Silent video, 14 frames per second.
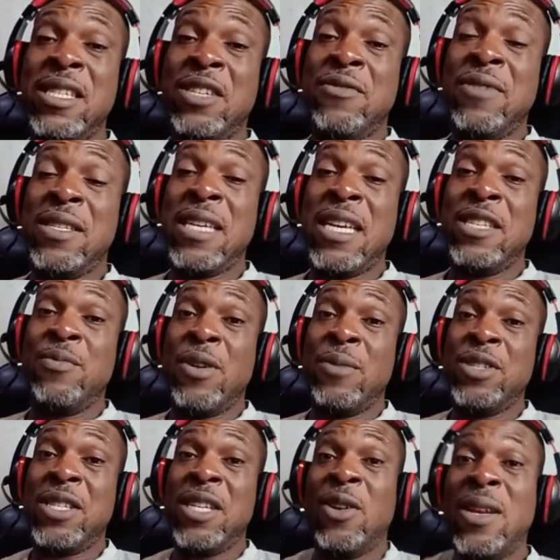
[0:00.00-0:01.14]
the greatest
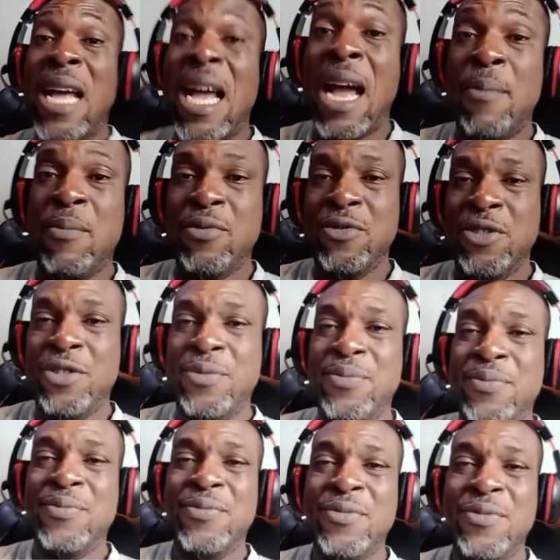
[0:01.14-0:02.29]
bombshell happened,
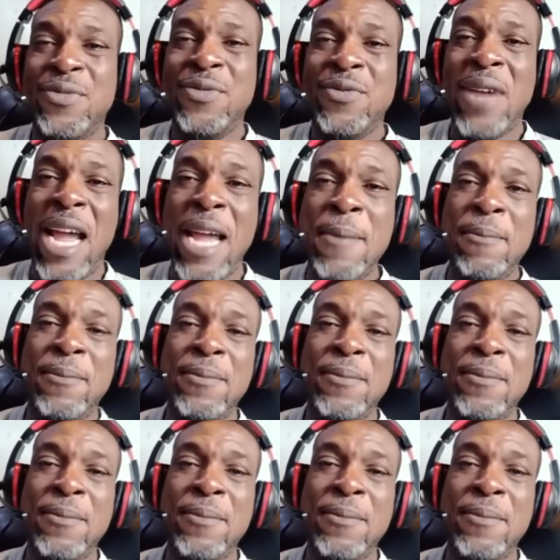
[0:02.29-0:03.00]
right?